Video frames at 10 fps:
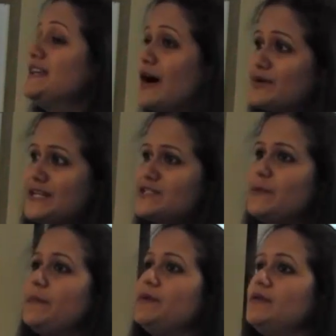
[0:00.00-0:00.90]
Nowadays,
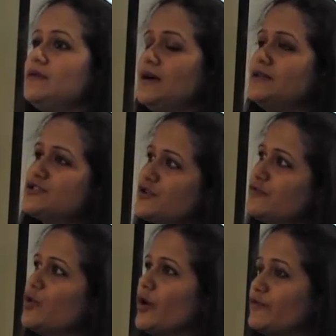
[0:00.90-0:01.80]
people instead
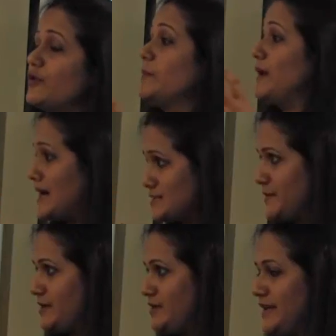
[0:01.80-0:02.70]
of going for a
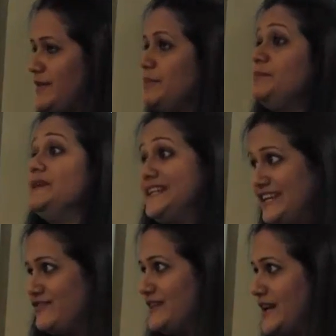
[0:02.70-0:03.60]
plasmid, they
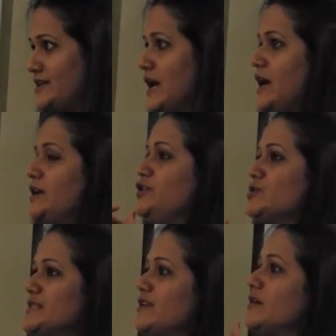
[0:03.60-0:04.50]
believe that
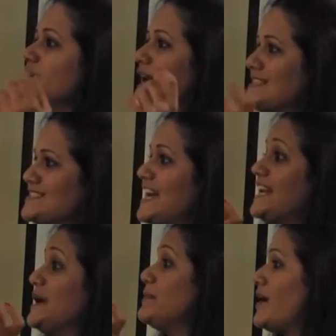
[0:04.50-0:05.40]
using a Cas9
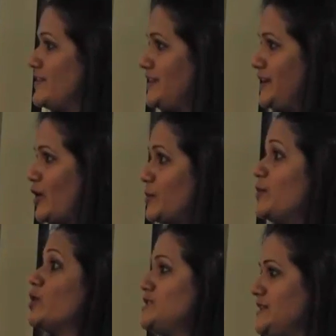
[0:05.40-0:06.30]
mRNA or
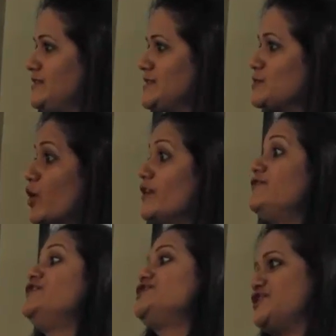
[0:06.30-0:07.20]
protein is more
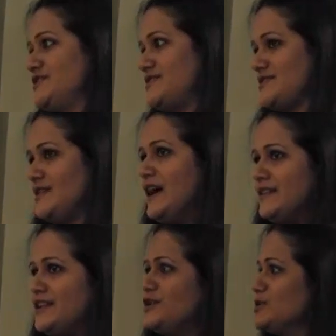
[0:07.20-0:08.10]
efficient
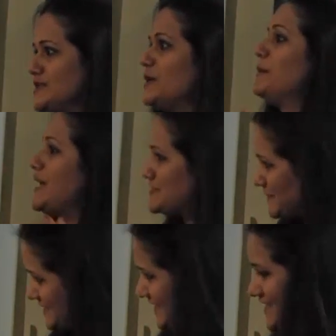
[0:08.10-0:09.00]
than using a
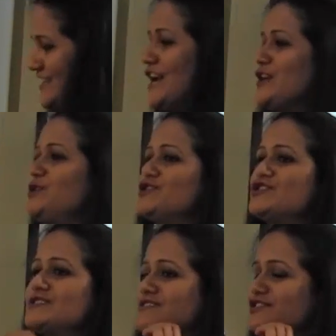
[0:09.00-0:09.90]
plasmid DNA. You're
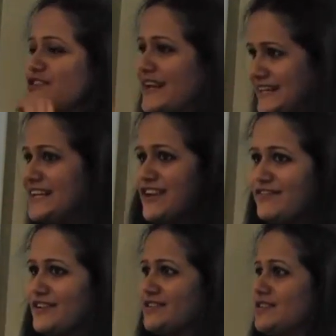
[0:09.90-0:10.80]
just directly
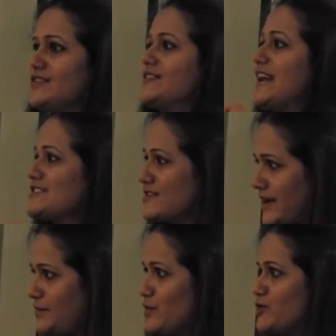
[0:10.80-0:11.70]
giving the
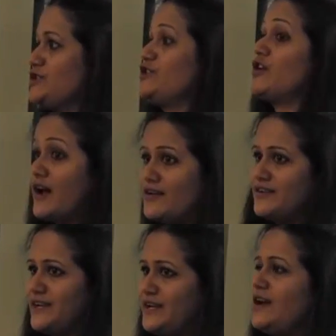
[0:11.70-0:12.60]
Cas9 protein or
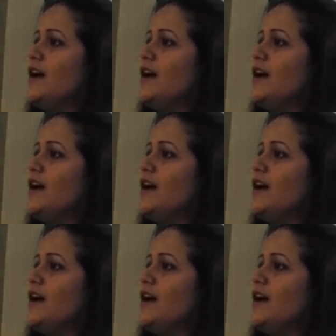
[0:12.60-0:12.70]
RNA